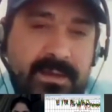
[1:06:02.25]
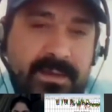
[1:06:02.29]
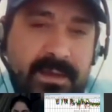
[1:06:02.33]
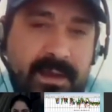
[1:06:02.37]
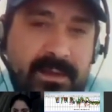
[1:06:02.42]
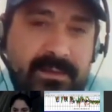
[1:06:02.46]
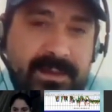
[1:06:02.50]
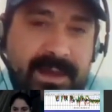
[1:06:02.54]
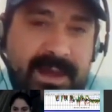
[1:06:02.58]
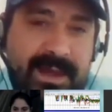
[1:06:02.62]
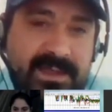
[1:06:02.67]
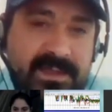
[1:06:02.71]

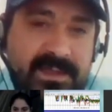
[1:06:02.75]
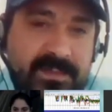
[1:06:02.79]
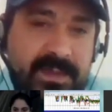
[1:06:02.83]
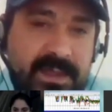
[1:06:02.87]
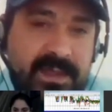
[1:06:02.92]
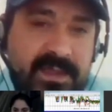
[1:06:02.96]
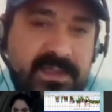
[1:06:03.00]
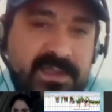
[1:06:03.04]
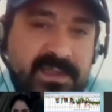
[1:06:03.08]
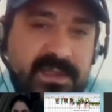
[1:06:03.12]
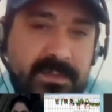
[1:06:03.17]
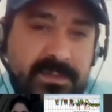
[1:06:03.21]
That last
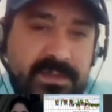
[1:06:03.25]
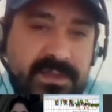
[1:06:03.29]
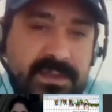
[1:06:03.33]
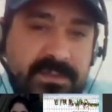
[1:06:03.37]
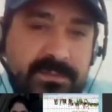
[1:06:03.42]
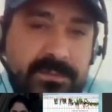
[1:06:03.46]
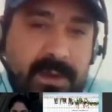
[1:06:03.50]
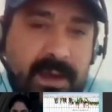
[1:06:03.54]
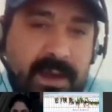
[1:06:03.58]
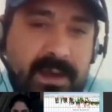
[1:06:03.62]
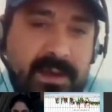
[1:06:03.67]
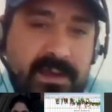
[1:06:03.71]
big
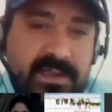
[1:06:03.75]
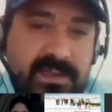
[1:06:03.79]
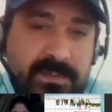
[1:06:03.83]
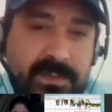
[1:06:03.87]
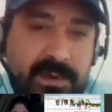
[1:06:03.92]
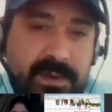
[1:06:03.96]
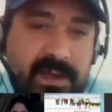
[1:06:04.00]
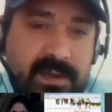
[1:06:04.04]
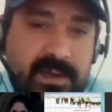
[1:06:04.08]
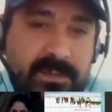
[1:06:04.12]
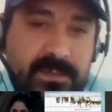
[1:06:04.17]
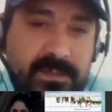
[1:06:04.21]

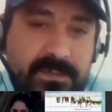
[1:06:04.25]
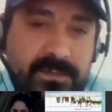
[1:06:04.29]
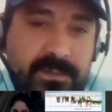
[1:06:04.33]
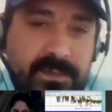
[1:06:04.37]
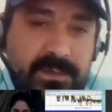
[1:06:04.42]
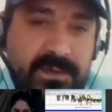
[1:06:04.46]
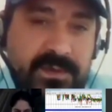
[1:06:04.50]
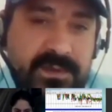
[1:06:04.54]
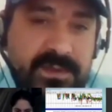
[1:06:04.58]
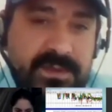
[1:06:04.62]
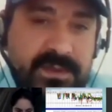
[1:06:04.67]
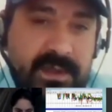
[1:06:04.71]
spike
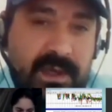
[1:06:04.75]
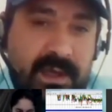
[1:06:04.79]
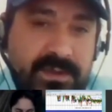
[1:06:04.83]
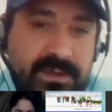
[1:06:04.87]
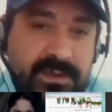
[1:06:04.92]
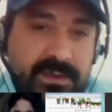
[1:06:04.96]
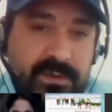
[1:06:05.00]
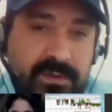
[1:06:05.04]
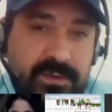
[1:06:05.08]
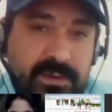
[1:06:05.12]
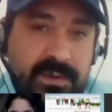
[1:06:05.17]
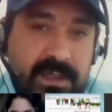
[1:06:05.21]
before the
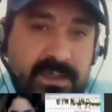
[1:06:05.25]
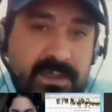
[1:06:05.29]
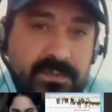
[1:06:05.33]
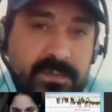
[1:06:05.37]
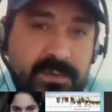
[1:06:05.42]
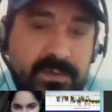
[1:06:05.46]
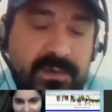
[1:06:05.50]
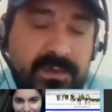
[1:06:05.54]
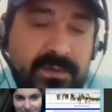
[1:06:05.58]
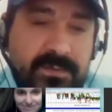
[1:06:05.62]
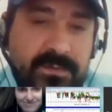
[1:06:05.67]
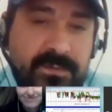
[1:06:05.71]
sawtooth gets
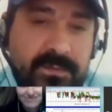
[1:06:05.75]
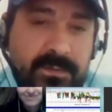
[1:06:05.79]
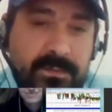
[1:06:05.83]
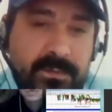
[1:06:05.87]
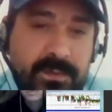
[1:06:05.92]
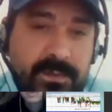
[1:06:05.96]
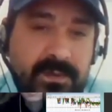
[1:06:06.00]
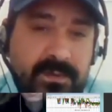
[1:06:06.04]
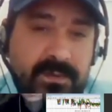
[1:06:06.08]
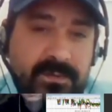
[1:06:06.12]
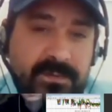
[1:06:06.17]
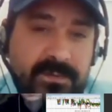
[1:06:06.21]
really
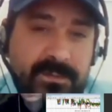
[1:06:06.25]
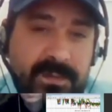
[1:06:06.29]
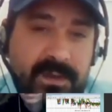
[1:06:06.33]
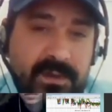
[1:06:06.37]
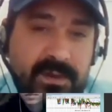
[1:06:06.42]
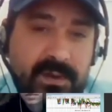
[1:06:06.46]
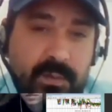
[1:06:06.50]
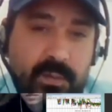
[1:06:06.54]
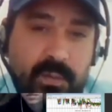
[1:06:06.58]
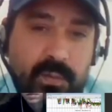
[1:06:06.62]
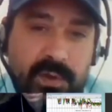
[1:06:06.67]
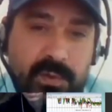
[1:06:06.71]

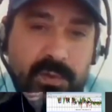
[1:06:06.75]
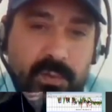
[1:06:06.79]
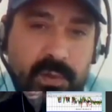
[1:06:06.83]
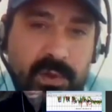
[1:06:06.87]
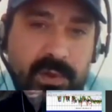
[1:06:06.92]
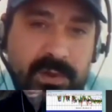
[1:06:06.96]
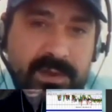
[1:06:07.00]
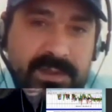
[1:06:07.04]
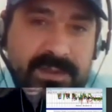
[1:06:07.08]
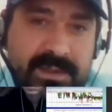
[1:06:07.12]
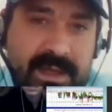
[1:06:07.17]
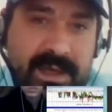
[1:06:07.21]
familiar.
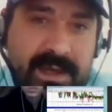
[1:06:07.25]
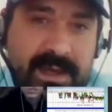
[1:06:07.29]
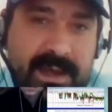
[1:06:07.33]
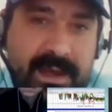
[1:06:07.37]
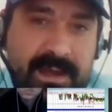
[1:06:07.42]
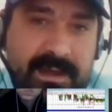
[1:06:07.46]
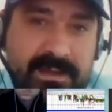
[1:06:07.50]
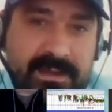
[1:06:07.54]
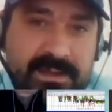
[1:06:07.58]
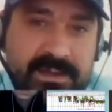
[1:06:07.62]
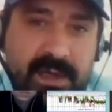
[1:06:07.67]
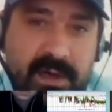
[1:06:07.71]
Where is that
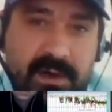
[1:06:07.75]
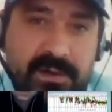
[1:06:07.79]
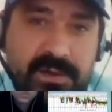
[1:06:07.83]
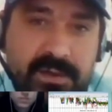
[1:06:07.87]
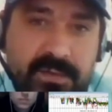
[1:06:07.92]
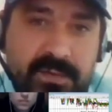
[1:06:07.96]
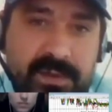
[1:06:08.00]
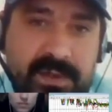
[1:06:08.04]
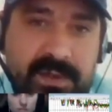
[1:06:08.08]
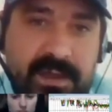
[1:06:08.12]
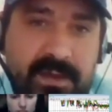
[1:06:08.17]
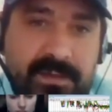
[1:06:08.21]
at? It's hard to
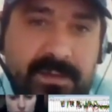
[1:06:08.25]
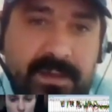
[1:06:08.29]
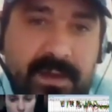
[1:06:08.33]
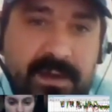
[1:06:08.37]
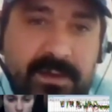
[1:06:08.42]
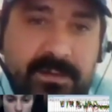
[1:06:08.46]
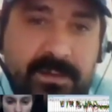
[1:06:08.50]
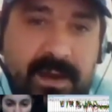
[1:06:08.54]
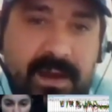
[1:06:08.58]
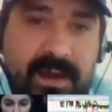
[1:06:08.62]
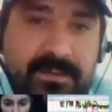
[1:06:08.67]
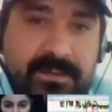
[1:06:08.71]
read on that
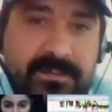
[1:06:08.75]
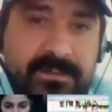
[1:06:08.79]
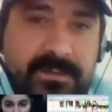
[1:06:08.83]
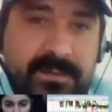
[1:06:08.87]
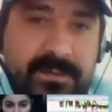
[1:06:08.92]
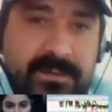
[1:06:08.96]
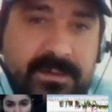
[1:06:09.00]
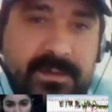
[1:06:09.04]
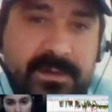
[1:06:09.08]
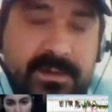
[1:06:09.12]
graph.